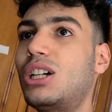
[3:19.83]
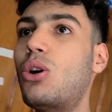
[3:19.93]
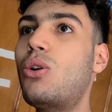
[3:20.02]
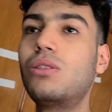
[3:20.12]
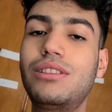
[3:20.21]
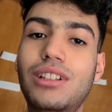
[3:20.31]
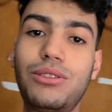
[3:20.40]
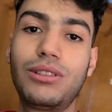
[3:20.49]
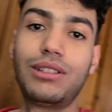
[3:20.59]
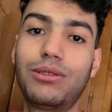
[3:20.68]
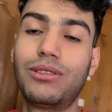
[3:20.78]
a whole another
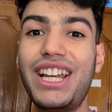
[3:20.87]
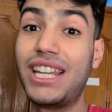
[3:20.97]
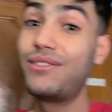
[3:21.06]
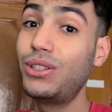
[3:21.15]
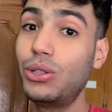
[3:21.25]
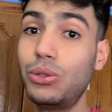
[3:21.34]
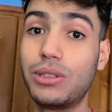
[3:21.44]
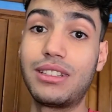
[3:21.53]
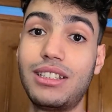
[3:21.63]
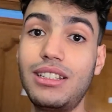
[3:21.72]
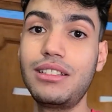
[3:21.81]
level. Even though it's
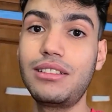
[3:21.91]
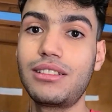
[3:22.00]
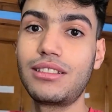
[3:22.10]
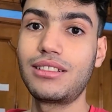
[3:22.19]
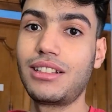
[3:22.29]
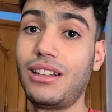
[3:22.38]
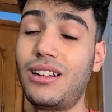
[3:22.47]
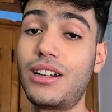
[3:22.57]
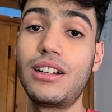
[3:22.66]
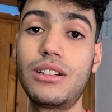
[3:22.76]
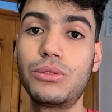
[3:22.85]
tedious, a lot
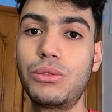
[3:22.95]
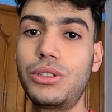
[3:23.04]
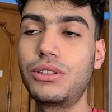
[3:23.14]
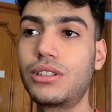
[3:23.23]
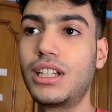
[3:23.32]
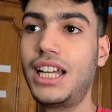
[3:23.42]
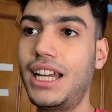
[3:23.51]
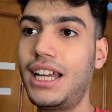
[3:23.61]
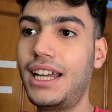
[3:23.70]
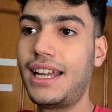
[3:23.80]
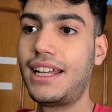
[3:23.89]
of hard work,
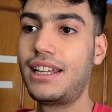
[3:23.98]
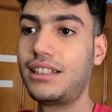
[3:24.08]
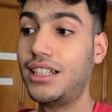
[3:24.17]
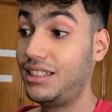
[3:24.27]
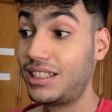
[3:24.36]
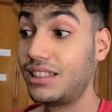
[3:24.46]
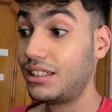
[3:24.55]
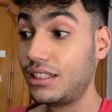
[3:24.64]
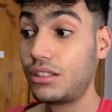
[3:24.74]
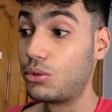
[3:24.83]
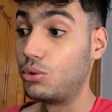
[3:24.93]
and I still
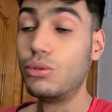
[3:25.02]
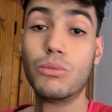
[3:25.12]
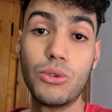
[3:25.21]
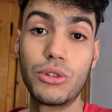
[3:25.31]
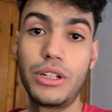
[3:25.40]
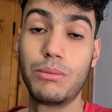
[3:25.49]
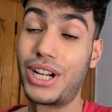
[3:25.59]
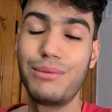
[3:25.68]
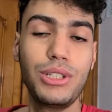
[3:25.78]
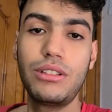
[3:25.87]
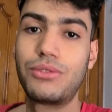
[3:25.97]
need to do more, but I'm
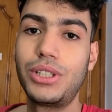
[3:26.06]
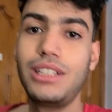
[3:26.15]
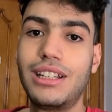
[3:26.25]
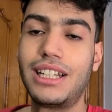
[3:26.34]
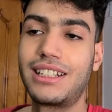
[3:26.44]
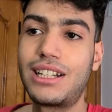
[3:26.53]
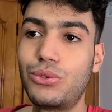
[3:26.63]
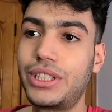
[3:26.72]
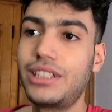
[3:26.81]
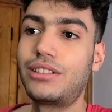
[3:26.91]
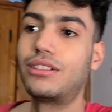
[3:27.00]
not afraid, like I don't
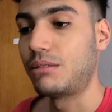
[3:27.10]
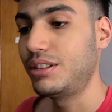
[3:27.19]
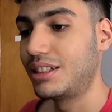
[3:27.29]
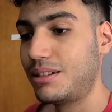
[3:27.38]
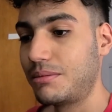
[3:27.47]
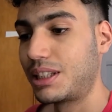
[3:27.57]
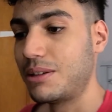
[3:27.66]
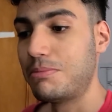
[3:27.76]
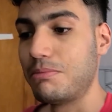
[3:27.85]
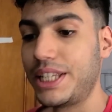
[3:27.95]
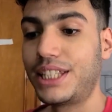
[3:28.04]
care. just gonna keep
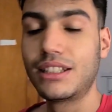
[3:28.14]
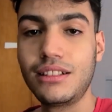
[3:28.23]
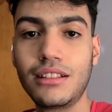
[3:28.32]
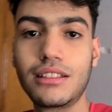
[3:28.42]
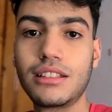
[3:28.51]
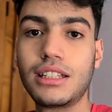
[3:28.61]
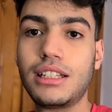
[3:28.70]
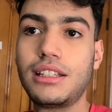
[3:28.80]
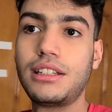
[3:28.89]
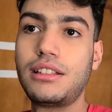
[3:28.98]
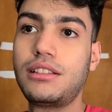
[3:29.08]
making it
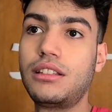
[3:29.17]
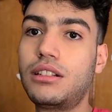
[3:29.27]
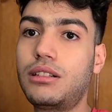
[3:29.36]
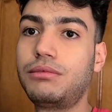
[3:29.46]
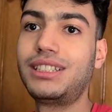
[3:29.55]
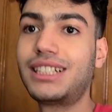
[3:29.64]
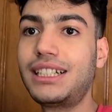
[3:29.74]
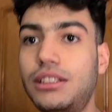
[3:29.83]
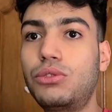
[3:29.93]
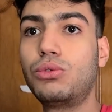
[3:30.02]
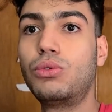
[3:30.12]
and
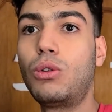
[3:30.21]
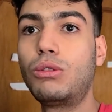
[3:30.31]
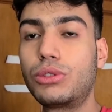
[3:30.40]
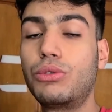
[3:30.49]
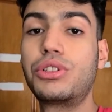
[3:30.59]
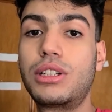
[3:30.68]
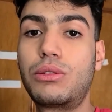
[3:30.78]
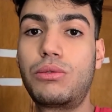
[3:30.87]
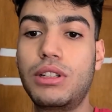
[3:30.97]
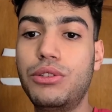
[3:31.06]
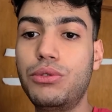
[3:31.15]
decided to also share
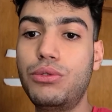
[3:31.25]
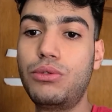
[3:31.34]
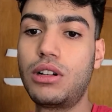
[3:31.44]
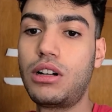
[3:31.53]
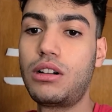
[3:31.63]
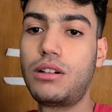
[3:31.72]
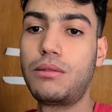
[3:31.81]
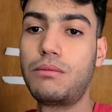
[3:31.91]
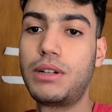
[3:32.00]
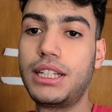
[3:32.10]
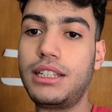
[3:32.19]
with you
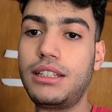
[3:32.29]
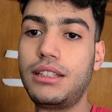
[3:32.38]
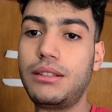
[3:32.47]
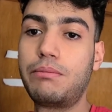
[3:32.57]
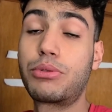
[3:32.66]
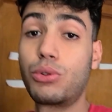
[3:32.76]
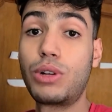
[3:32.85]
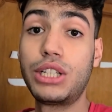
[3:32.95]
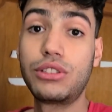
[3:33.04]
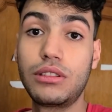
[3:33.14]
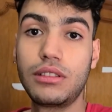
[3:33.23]
my
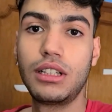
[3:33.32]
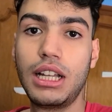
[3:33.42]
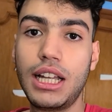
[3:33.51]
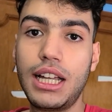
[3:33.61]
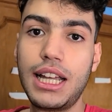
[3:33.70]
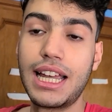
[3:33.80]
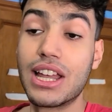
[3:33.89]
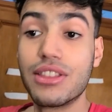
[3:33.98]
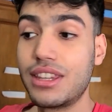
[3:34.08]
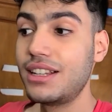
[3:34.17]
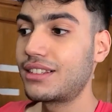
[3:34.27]
progression.
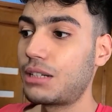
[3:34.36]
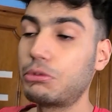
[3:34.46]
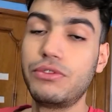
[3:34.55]
And these type of